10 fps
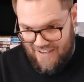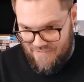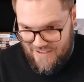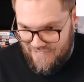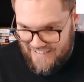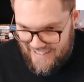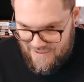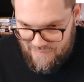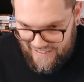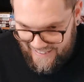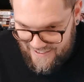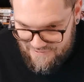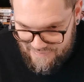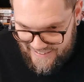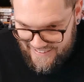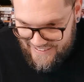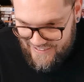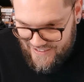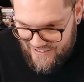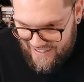I've ever done in my life, but
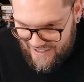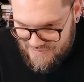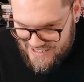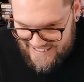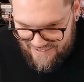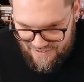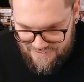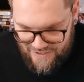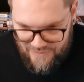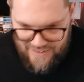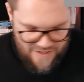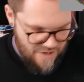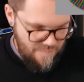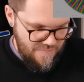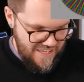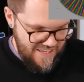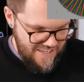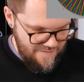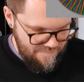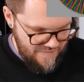I'm just having fun with it. Mia
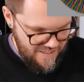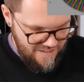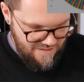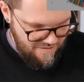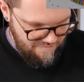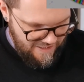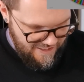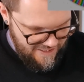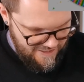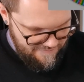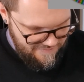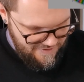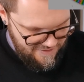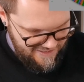Yim, gonna